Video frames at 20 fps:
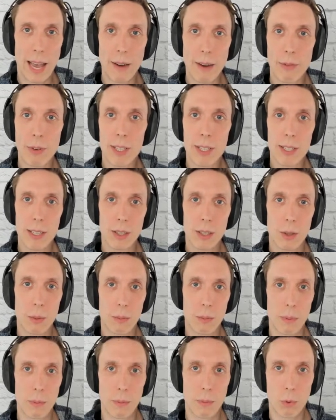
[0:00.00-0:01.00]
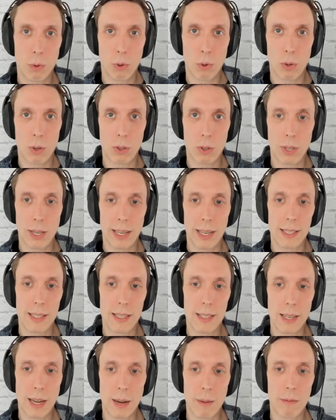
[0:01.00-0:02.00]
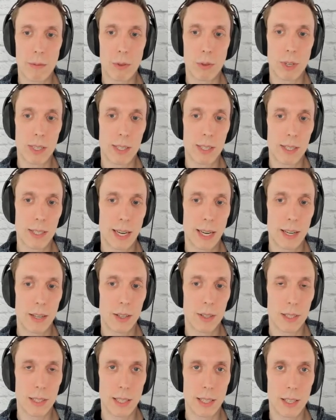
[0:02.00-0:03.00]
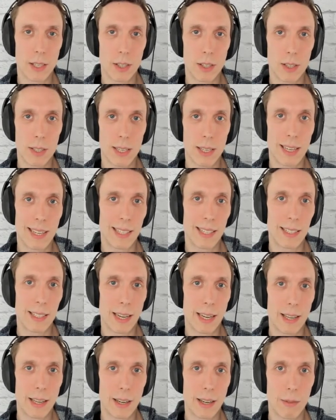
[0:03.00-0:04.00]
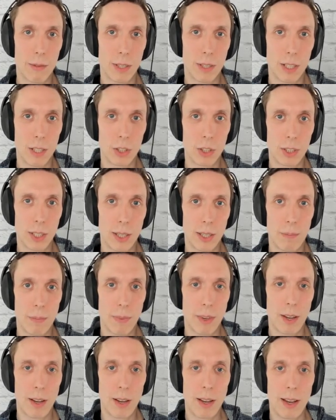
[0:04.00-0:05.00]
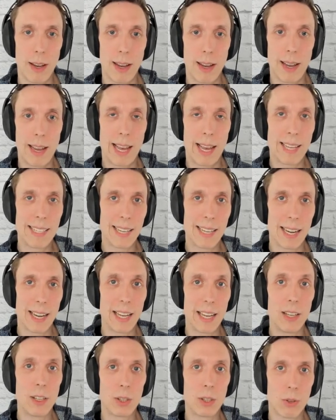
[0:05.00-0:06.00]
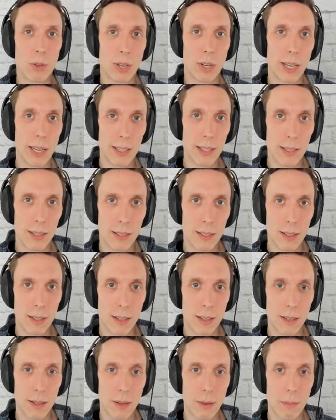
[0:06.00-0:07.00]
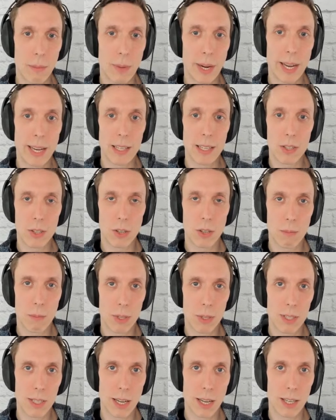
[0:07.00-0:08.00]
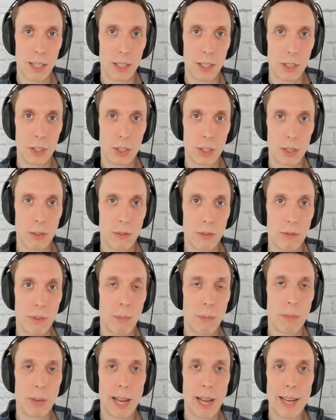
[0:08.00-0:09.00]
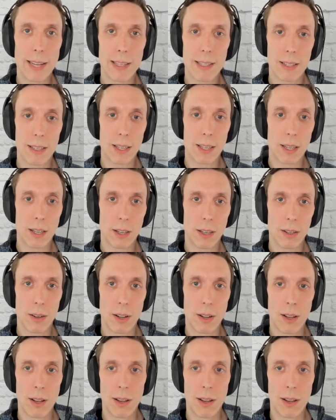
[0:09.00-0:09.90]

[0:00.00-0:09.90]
every single role except for sales leaders and executive leadership has increased by a certain percentage from last year.